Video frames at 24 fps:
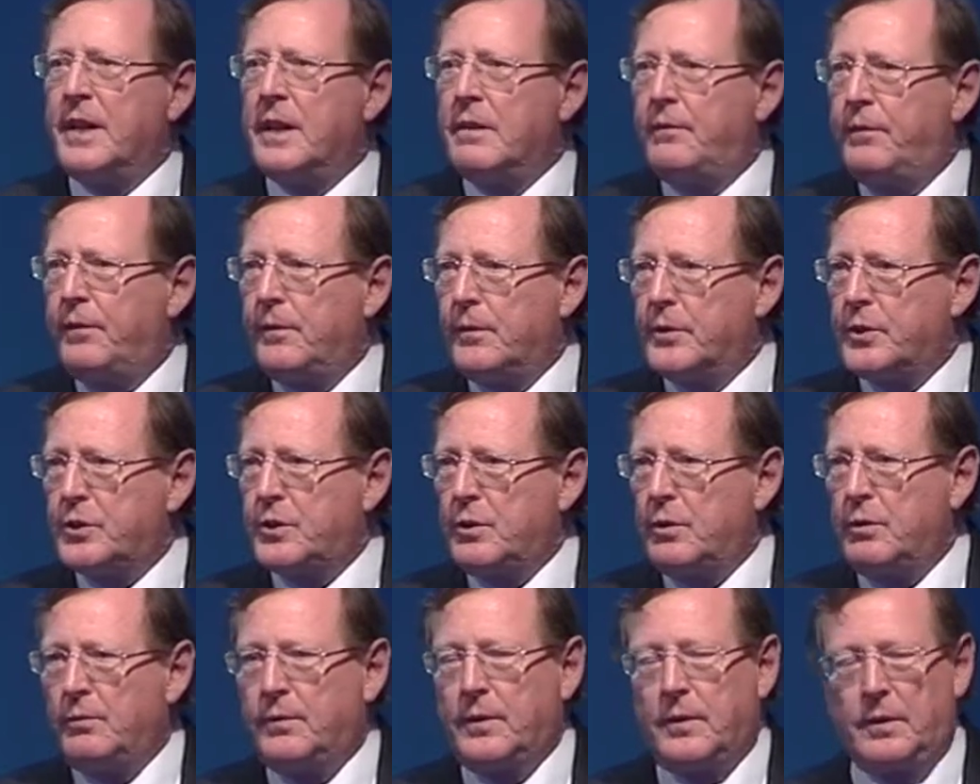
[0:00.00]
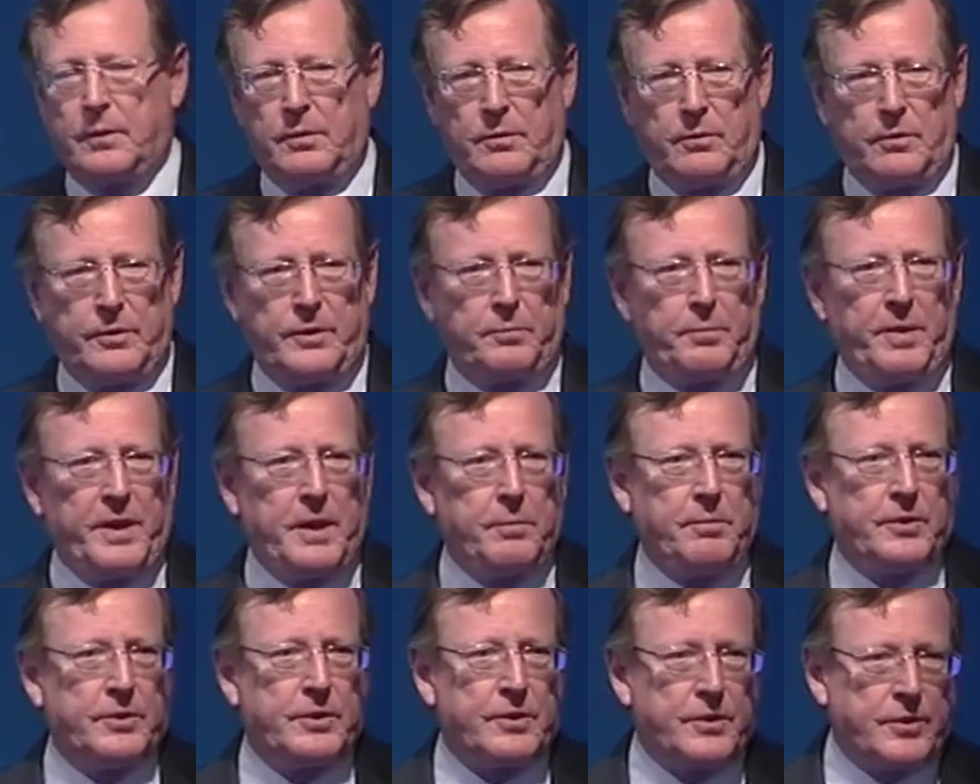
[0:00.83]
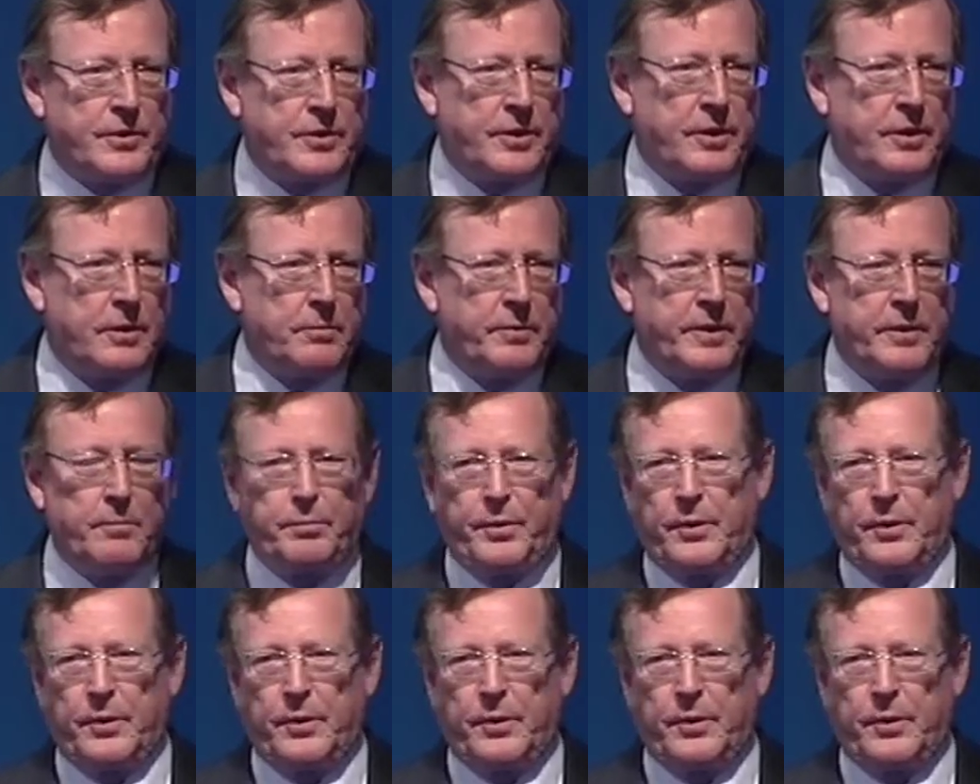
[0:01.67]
an influence over or to be able to determine